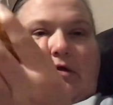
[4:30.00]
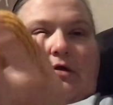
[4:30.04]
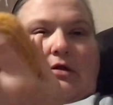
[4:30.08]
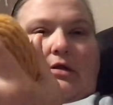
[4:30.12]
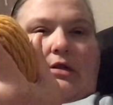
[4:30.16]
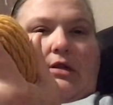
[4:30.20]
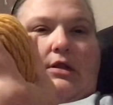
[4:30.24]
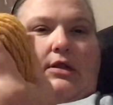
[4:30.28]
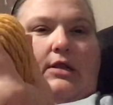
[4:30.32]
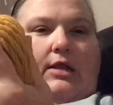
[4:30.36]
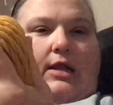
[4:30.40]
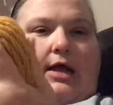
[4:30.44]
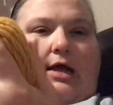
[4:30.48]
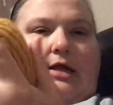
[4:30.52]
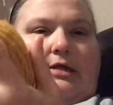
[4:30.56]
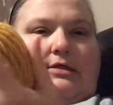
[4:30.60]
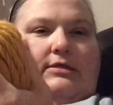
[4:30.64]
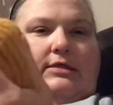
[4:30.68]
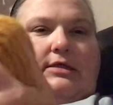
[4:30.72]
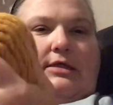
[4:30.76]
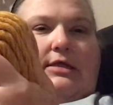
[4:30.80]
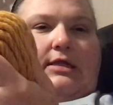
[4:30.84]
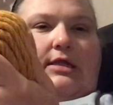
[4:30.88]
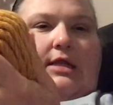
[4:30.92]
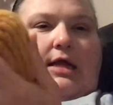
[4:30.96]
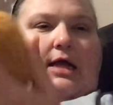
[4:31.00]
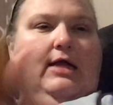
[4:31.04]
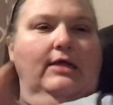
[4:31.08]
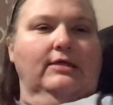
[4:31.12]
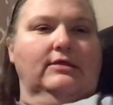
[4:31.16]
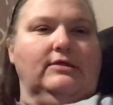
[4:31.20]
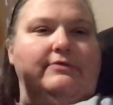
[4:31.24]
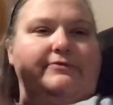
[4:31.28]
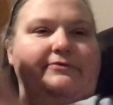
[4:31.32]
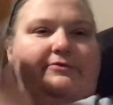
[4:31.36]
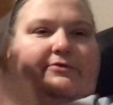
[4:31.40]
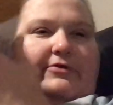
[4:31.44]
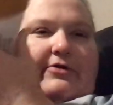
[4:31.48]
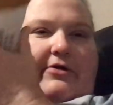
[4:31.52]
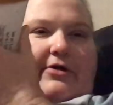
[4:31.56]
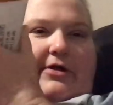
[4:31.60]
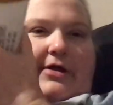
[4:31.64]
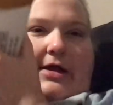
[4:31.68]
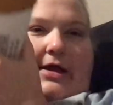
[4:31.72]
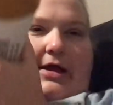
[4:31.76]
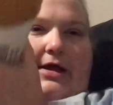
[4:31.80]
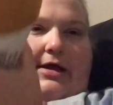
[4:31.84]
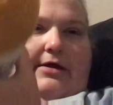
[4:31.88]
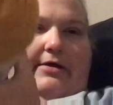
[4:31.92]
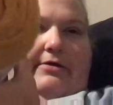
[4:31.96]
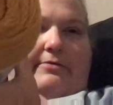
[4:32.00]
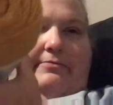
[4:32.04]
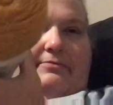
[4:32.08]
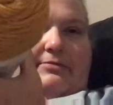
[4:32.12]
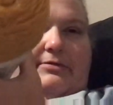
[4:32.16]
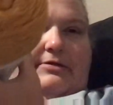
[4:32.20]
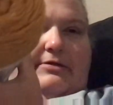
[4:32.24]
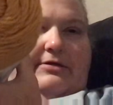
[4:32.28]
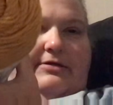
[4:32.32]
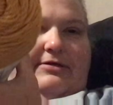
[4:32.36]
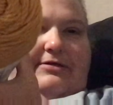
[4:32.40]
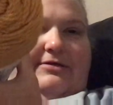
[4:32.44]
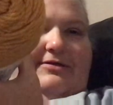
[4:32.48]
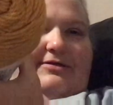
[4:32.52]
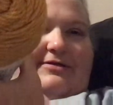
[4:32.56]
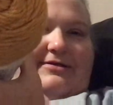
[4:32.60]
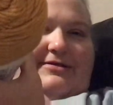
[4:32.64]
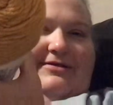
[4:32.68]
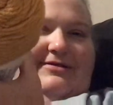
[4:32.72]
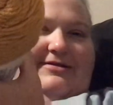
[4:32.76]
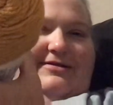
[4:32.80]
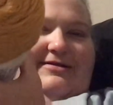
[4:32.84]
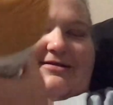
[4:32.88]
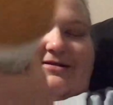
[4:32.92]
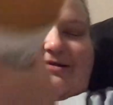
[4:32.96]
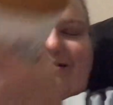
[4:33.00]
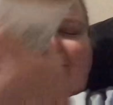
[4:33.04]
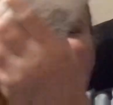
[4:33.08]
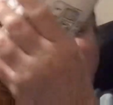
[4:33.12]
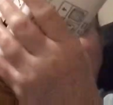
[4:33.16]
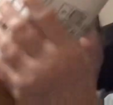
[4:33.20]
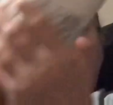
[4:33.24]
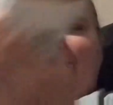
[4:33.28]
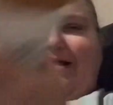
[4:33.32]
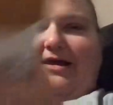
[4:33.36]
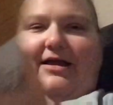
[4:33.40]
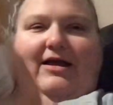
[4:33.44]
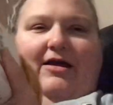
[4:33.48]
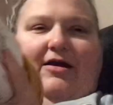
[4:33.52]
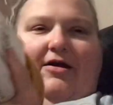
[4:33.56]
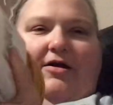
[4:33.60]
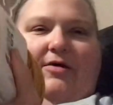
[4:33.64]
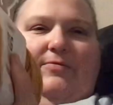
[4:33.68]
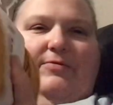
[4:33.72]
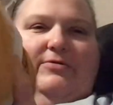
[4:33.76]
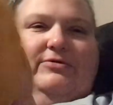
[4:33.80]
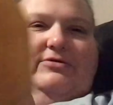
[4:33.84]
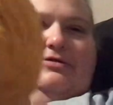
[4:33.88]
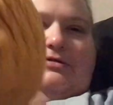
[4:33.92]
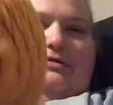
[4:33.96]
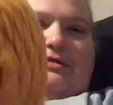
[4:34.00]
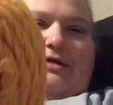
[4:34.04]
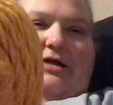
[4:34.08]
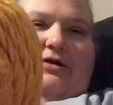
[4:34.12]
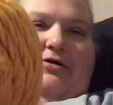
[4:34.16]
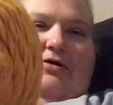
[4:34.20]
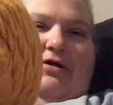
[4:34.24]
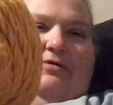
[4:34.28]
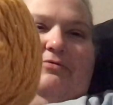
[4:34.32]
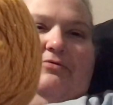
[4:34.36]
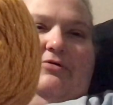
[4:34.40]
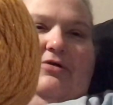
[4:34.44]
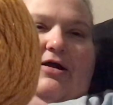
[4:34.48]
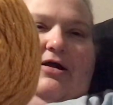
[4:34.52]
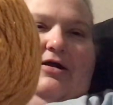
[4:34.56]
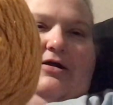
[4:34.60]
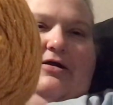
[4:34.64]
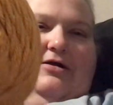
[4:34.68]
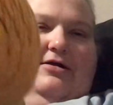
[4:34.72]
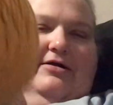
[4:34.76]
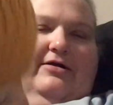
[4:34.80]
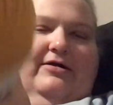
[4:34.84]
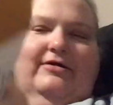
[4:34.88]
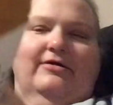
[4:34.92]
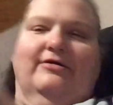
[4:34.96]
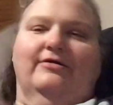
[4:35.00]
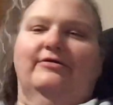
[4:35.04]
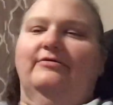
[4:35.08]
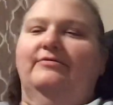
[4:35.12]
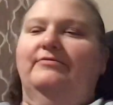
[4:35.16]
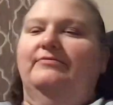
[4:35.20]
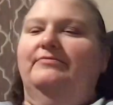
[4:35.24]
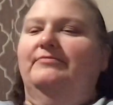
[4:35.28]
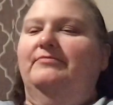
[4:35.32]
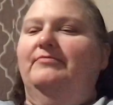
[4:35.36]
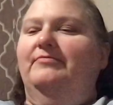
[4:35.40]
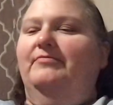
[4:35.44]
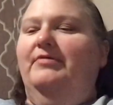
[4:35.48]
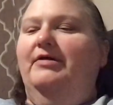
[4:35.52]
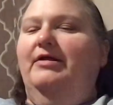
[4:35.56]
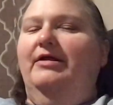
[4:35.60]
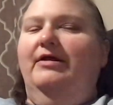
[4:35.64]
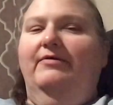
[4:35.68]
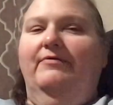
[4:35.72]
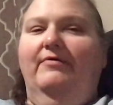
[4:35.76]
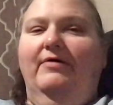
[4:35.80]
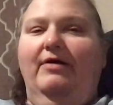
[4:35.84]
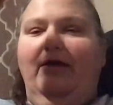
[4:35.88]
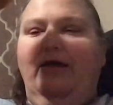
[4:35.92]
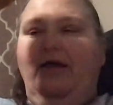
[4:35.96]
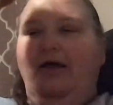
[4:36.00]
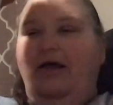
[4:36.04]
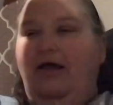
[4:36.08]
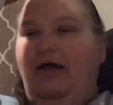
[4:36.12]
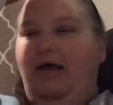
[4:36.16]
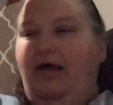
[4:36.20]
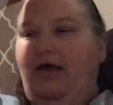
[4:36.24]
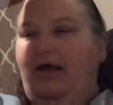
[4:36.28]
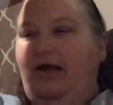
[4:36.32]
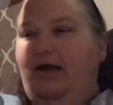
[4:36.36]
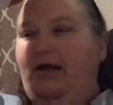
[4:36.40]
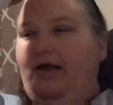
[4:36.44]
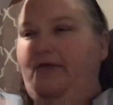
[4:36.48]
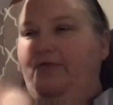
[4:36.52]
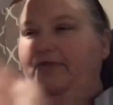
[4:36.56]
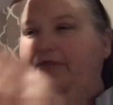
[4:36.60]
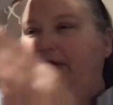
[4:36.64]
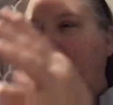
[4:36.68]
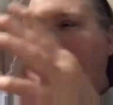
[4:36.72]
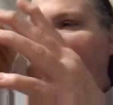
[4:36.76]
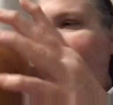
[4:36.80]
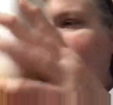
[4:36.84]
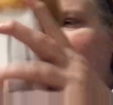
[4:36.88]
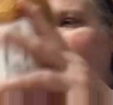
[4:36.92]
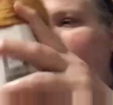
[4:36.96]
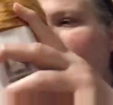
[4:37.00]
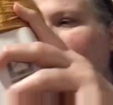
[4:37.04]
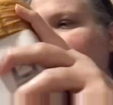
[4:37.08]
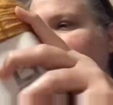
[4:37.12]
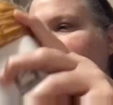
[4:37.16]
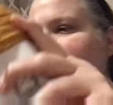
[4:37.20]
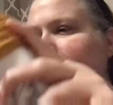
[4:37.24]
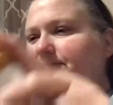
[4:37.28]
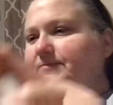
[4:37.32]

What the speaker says: Lots and lots of grams. Almost looks like graham cracker. But anyway, I got that one.